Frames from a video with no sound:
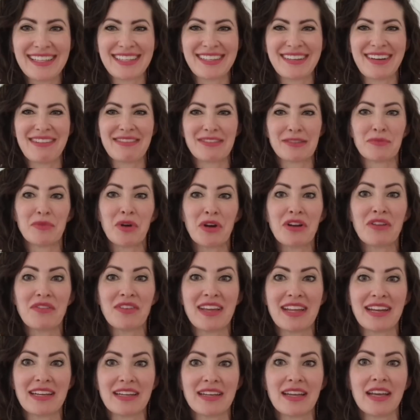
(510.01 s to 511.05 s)
So I was
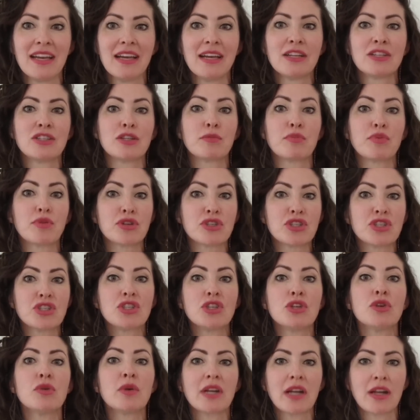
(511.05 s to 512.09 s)
motivated to
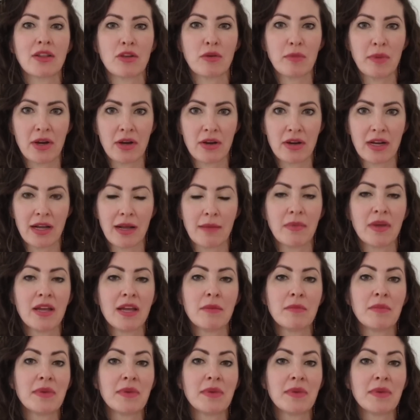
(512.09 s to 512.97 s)
pursue another paradigm